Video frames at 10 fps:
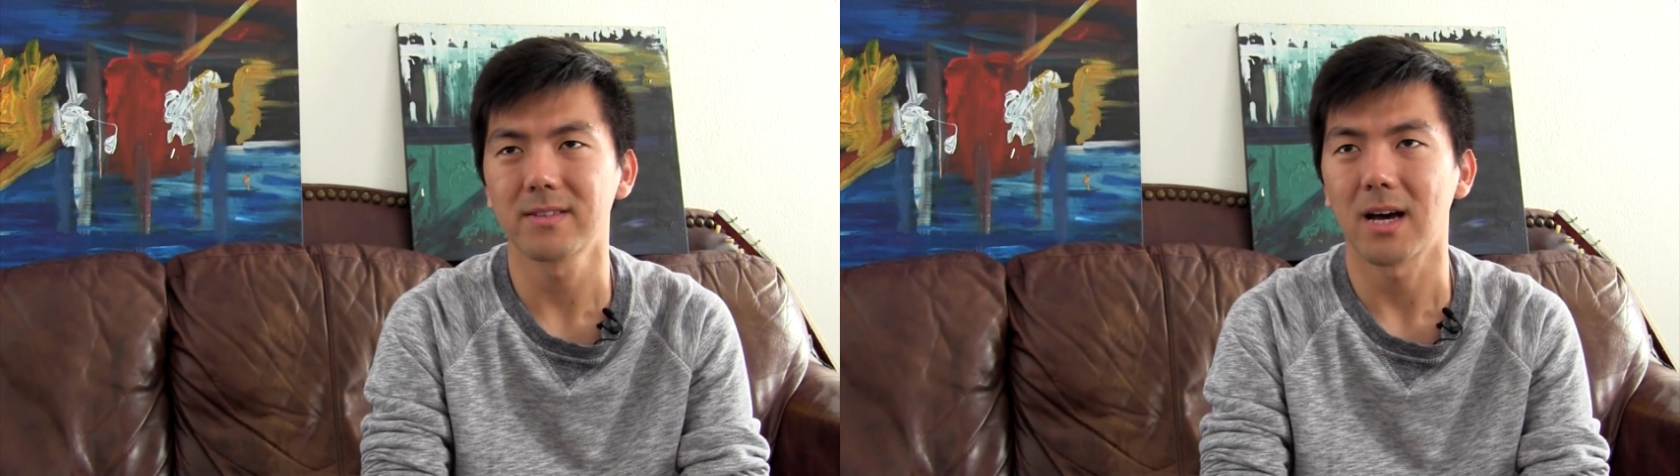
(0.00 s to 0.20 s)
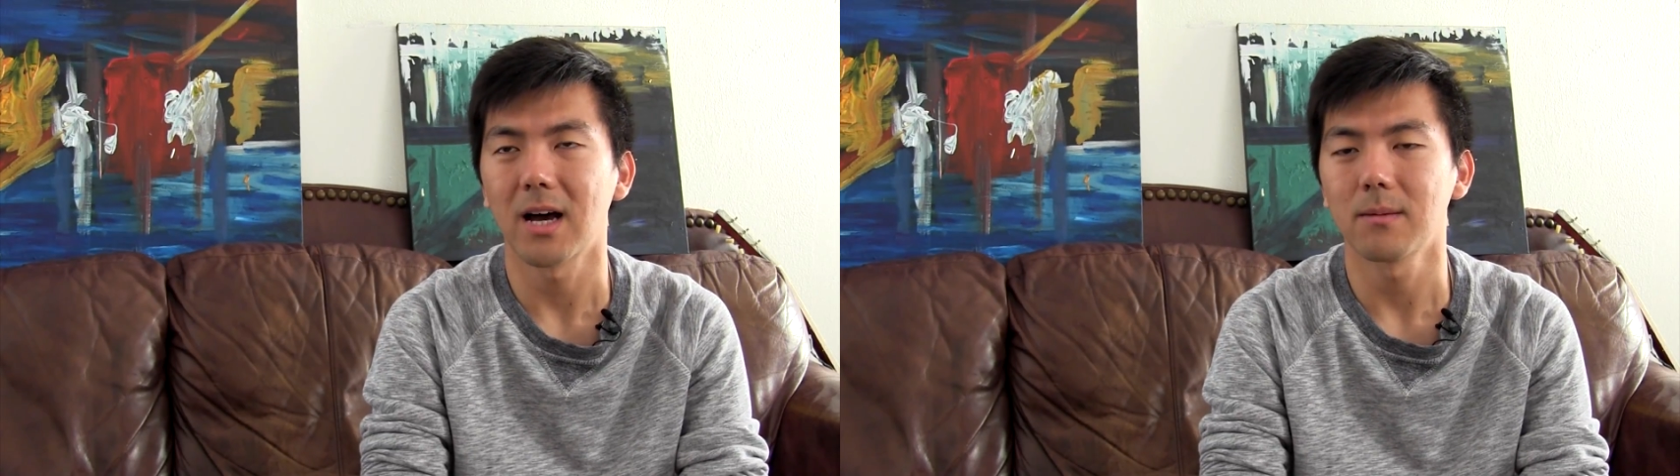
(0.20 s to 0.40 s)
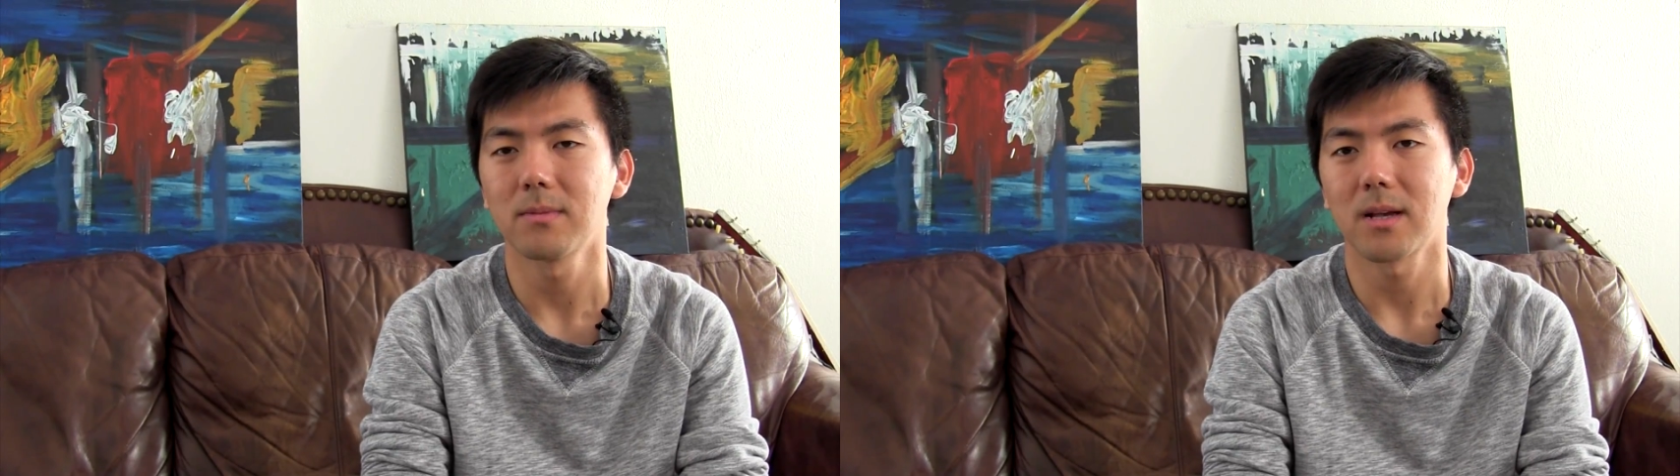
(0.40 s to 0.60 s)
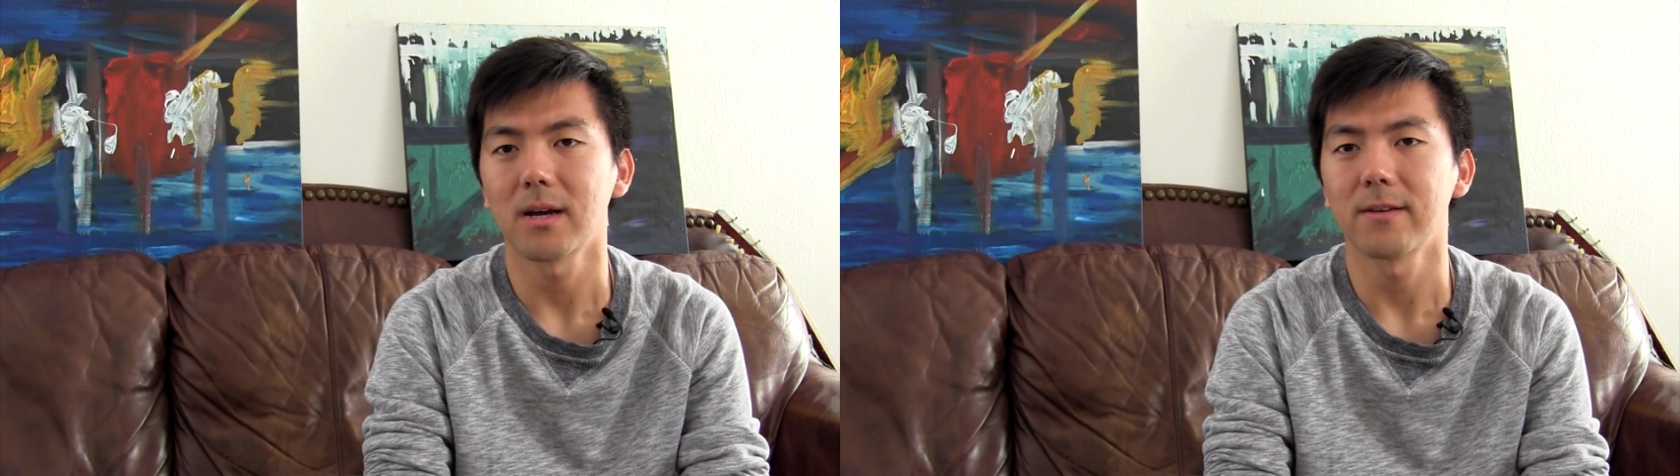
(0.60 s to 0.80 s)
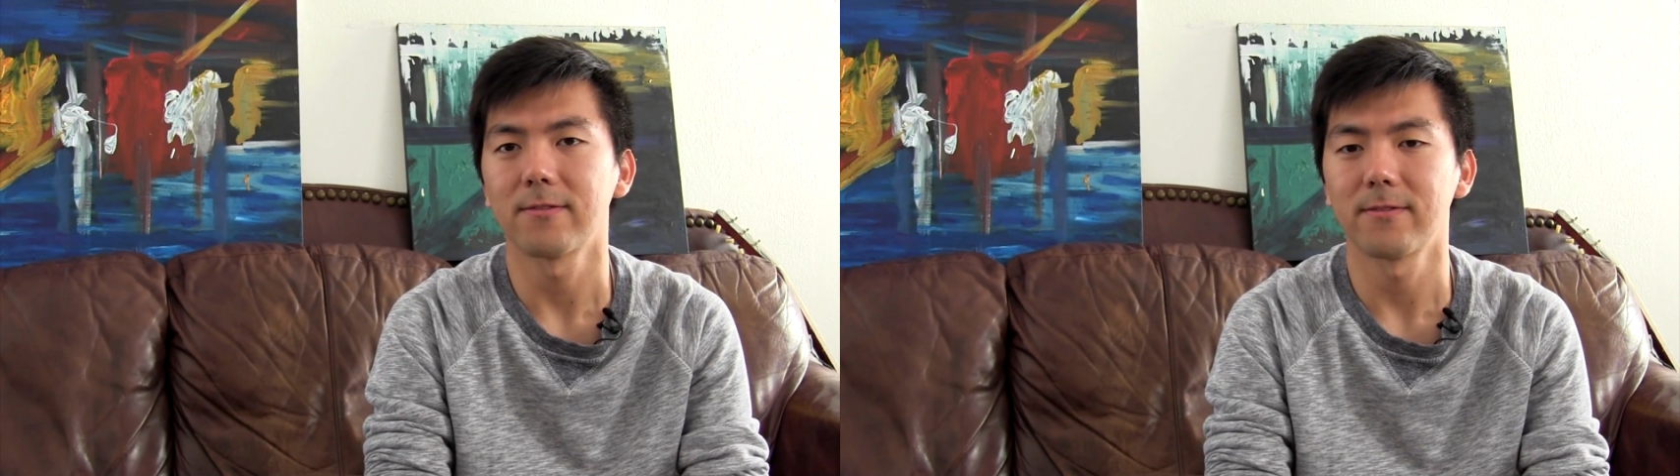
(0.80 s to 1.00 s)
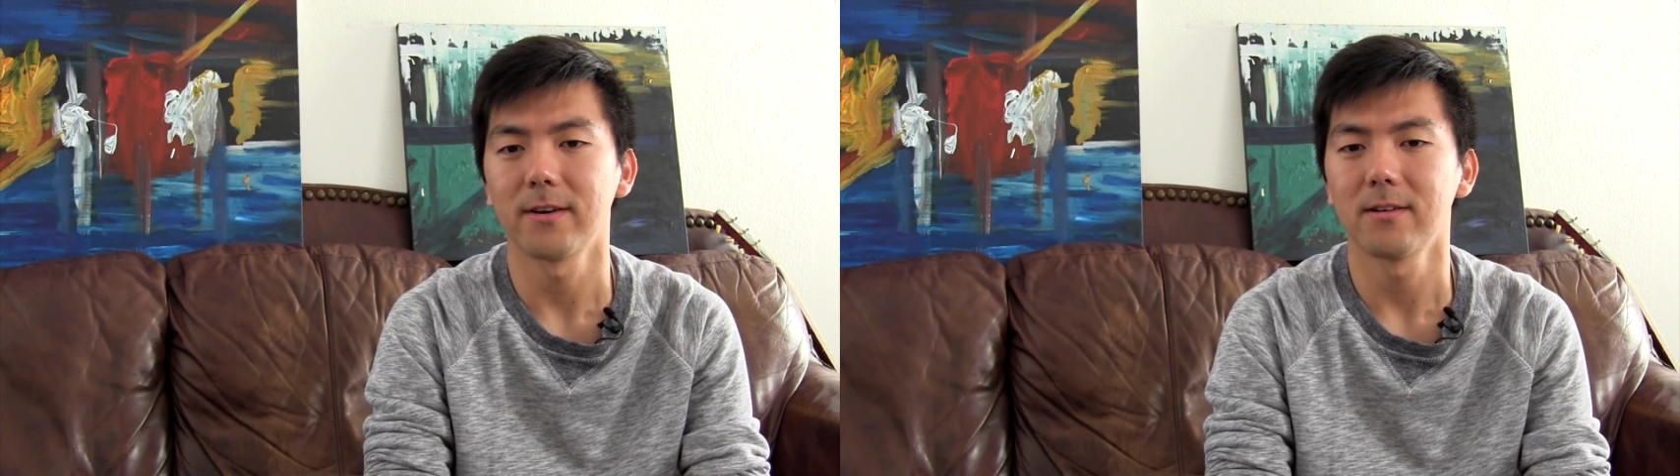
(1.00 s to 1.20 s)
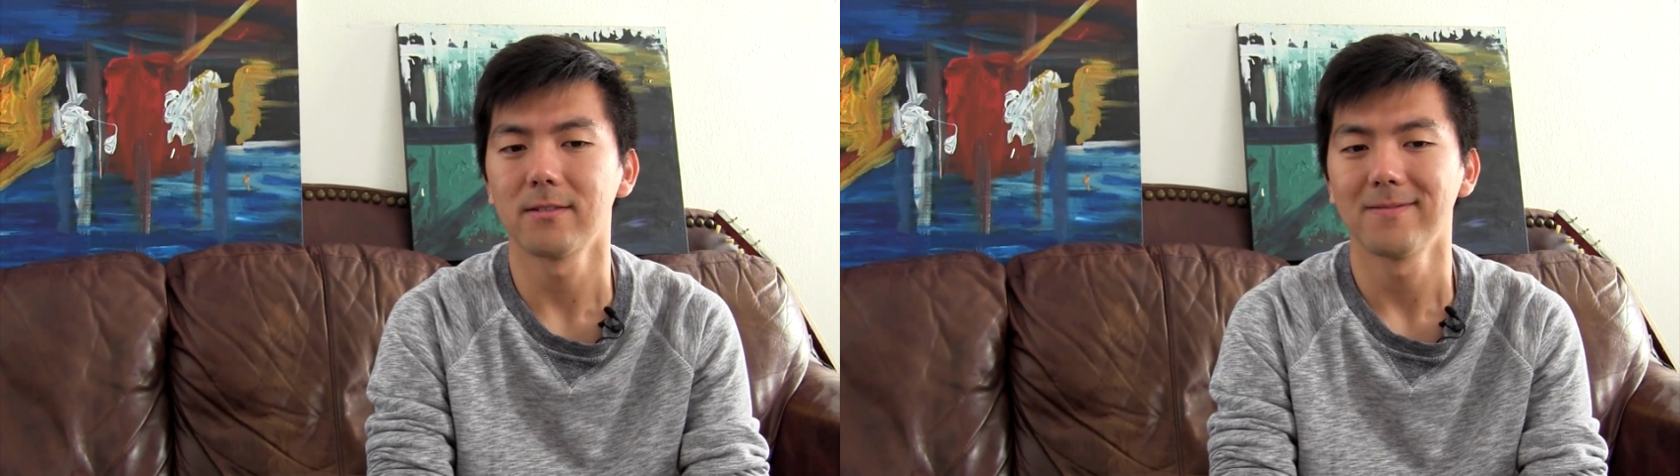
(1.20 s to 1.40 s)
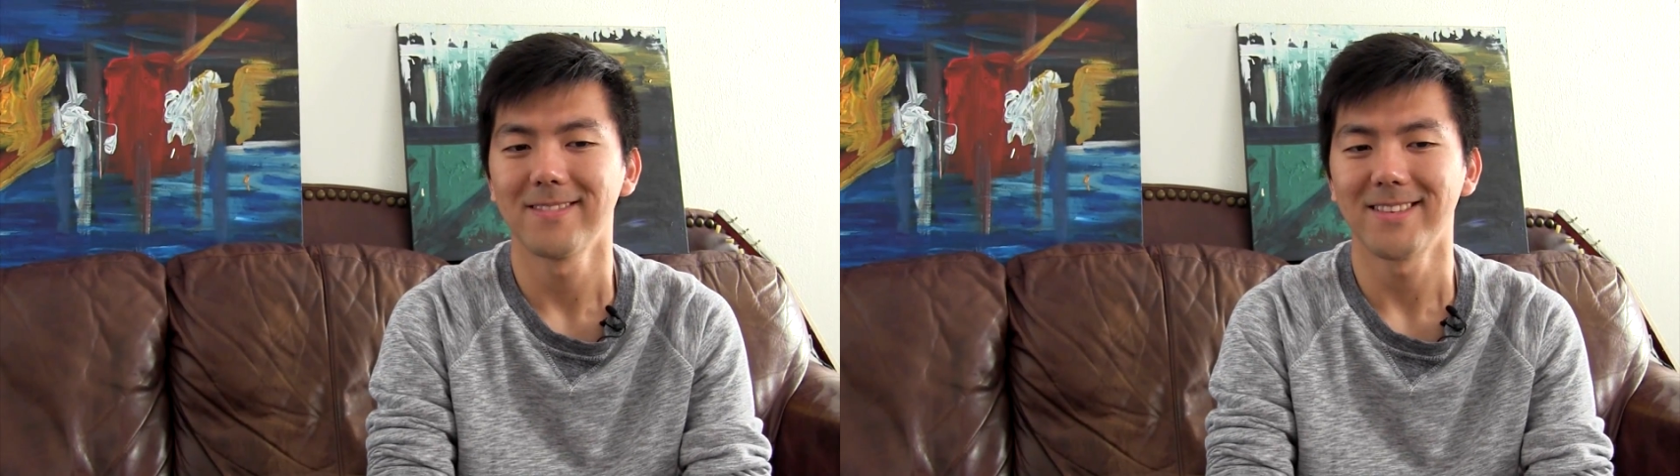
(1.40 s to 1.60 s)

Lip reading: times I feel